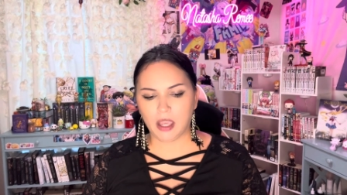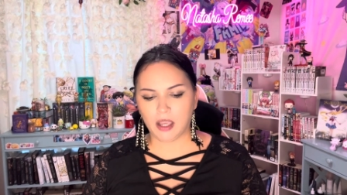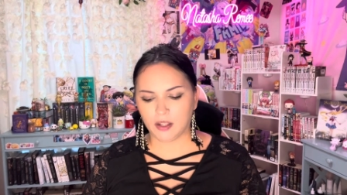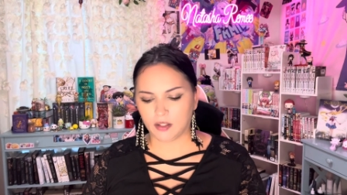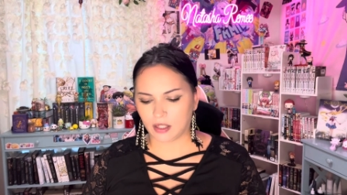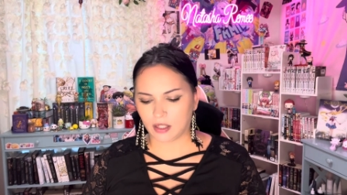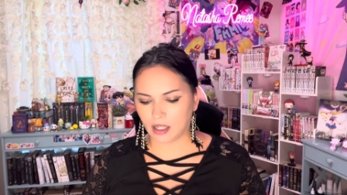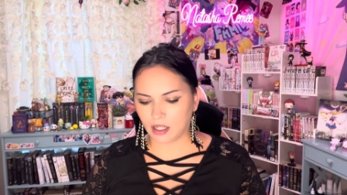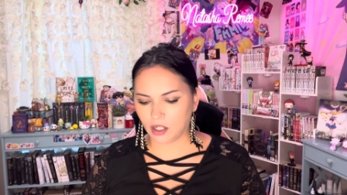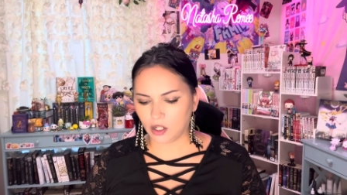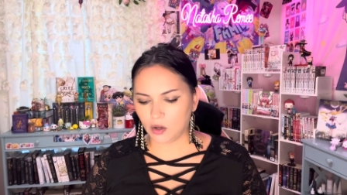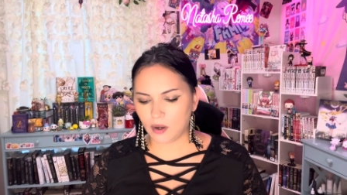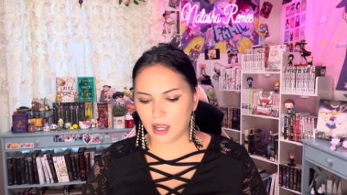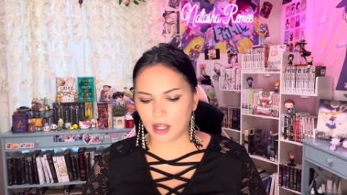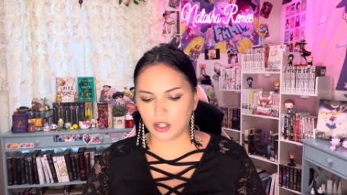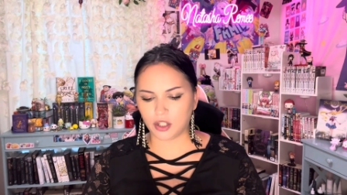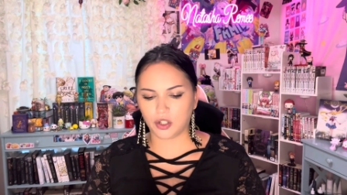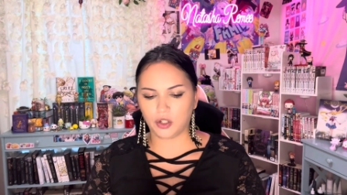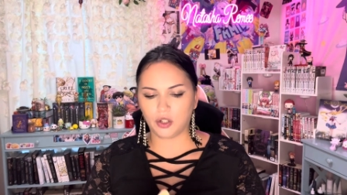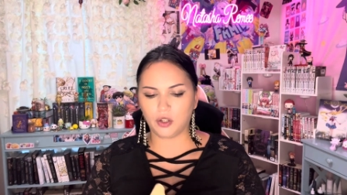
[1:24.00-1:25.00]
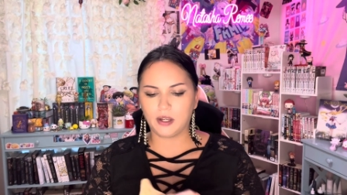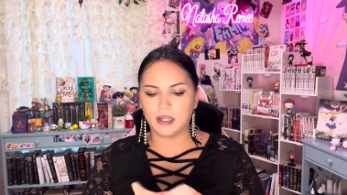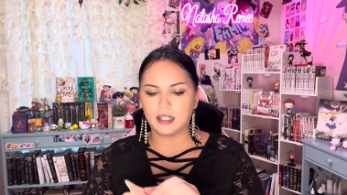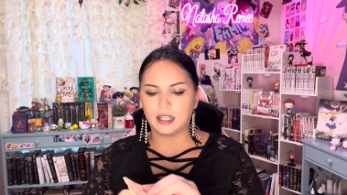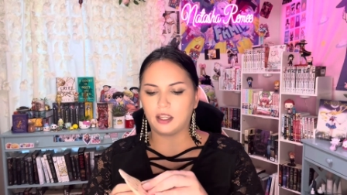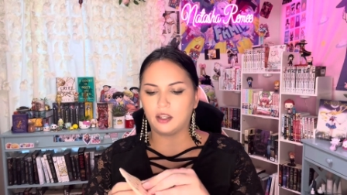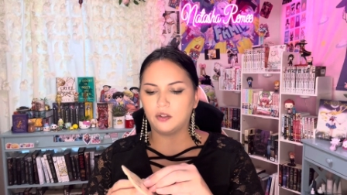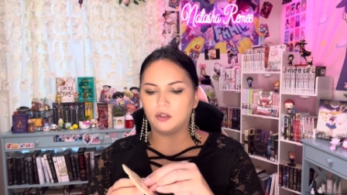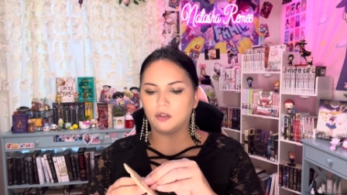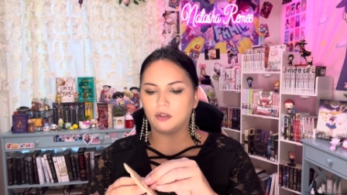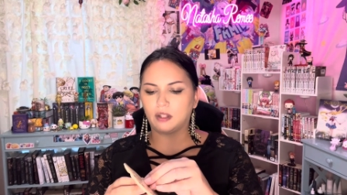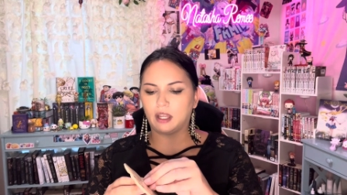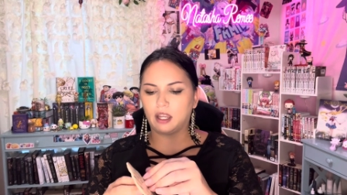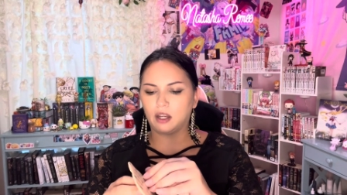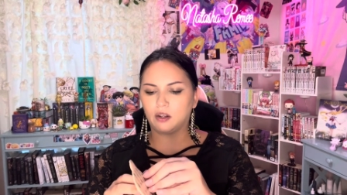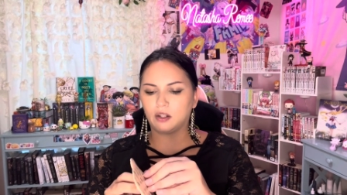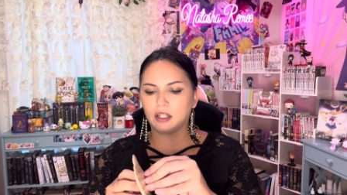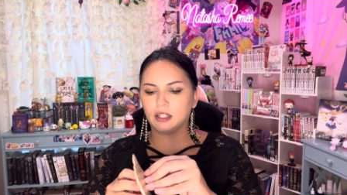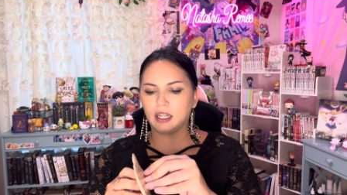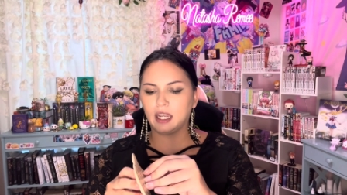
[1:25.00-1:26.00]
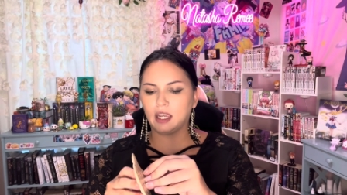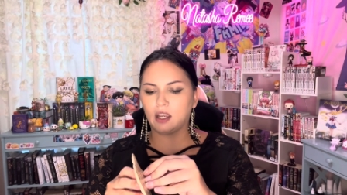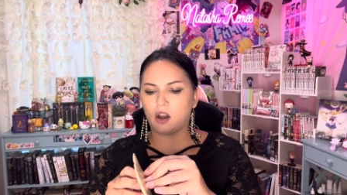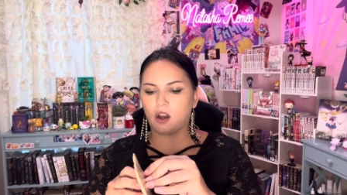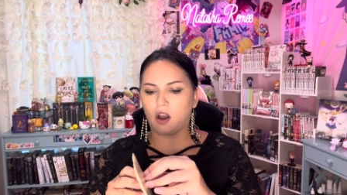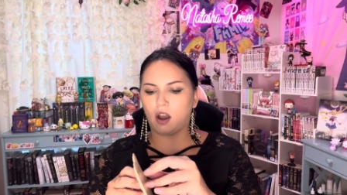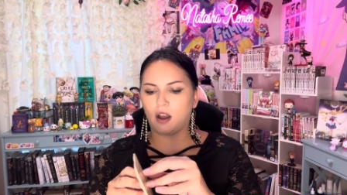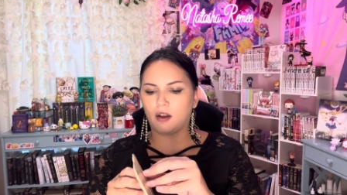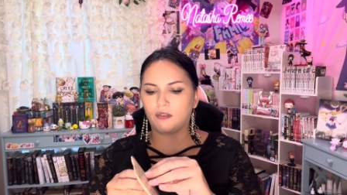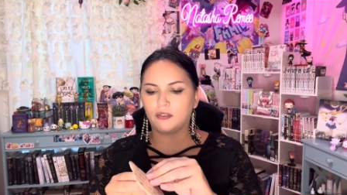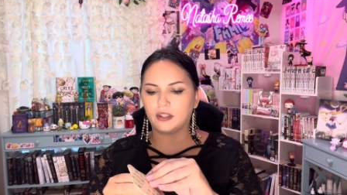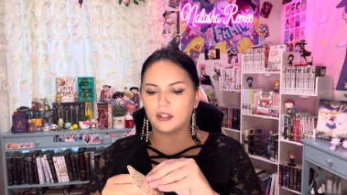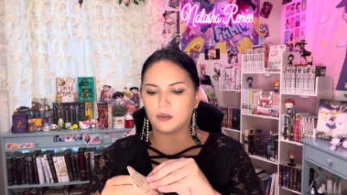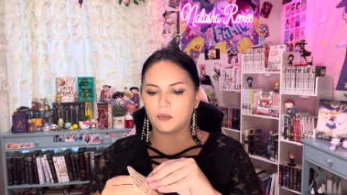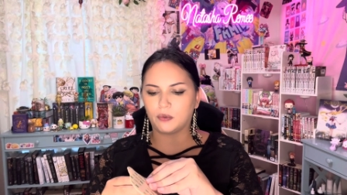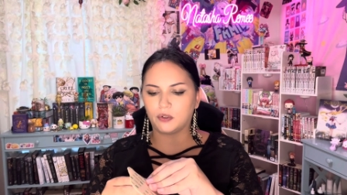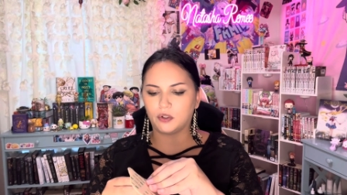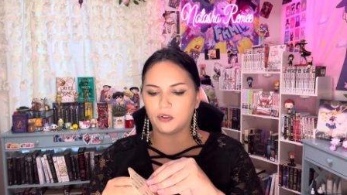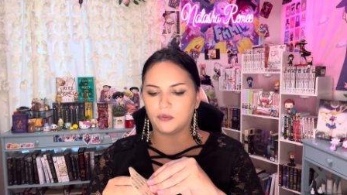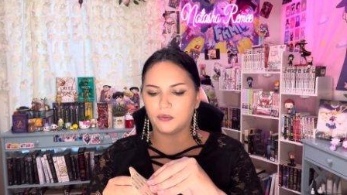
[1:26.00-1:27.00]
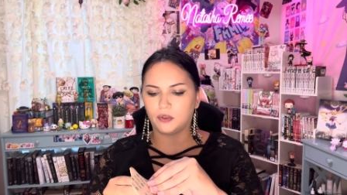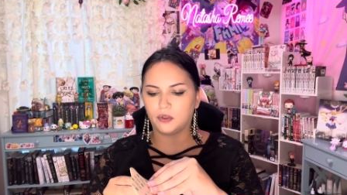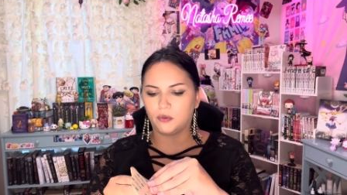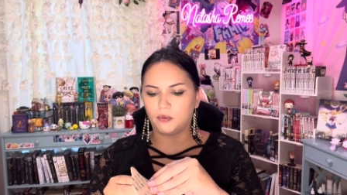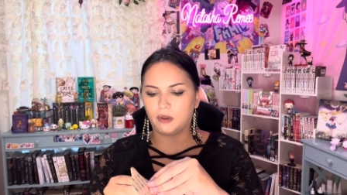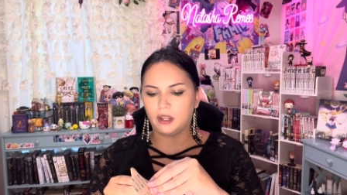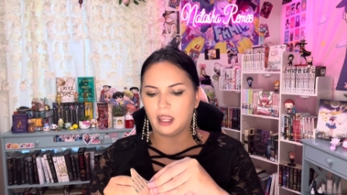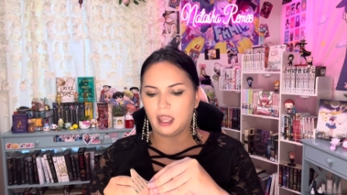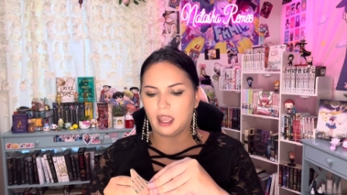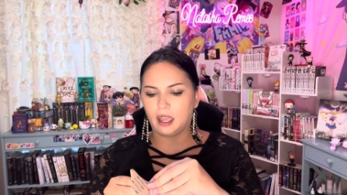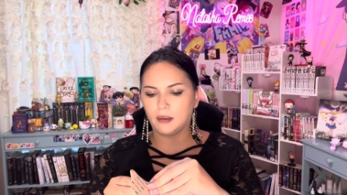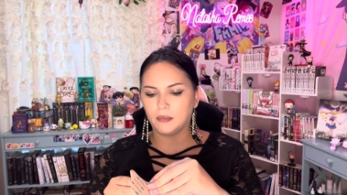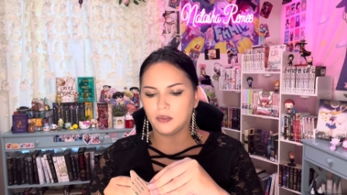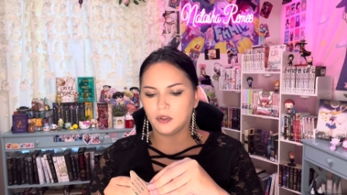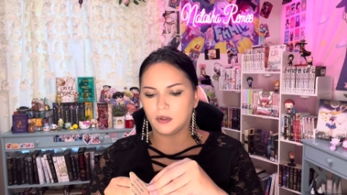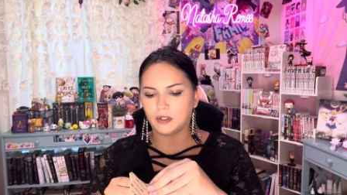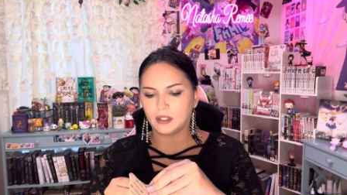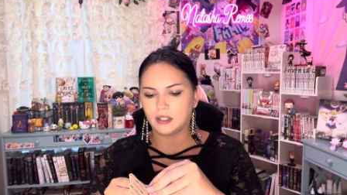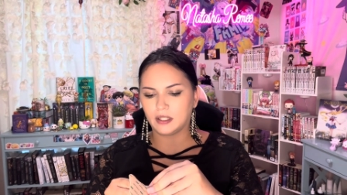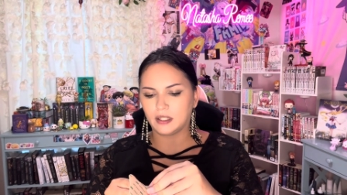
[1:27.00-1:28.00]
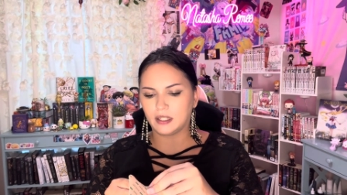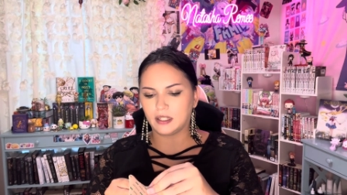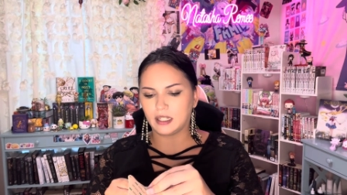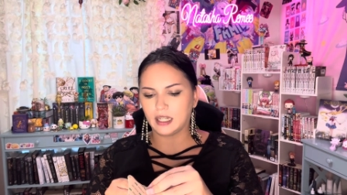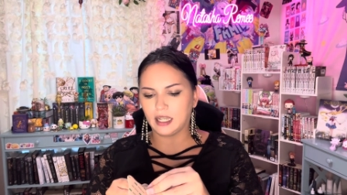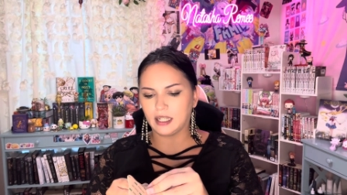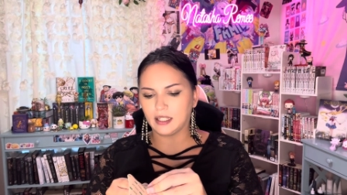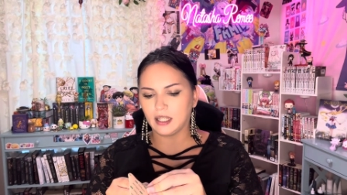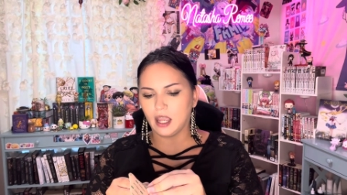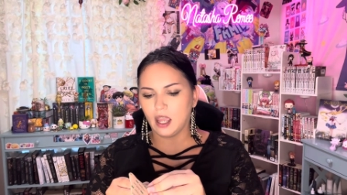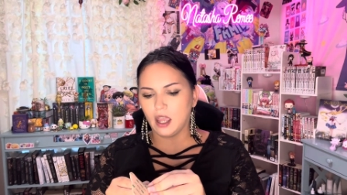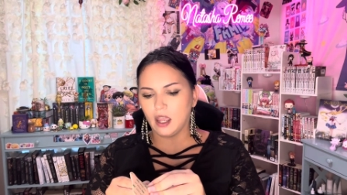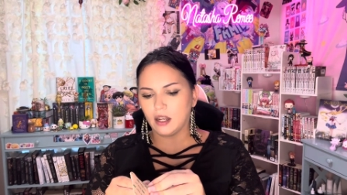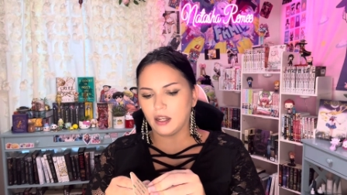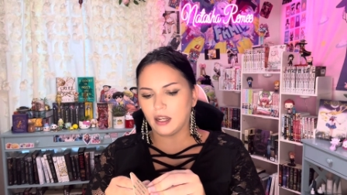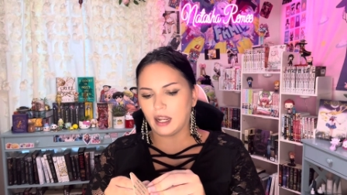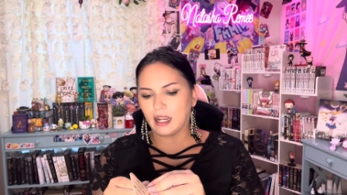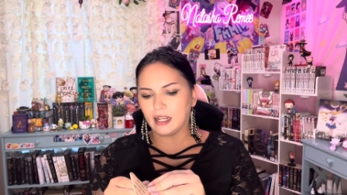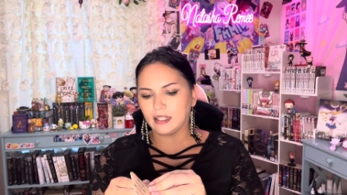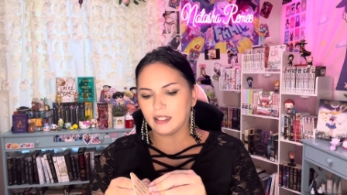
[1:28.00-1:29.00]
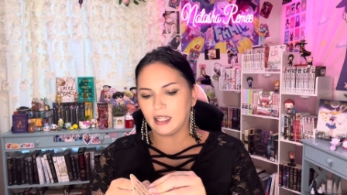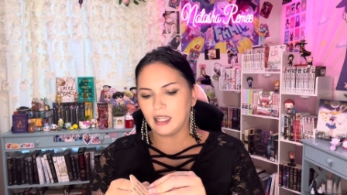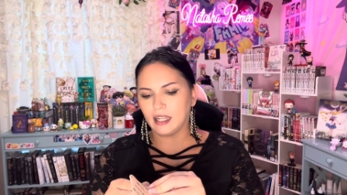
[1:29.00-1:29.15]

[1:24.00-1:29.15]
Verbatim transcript: So I'm gonna go ahead and show you guys how you do that. You're gonna take off this wonderful 3M so it sticks nicely.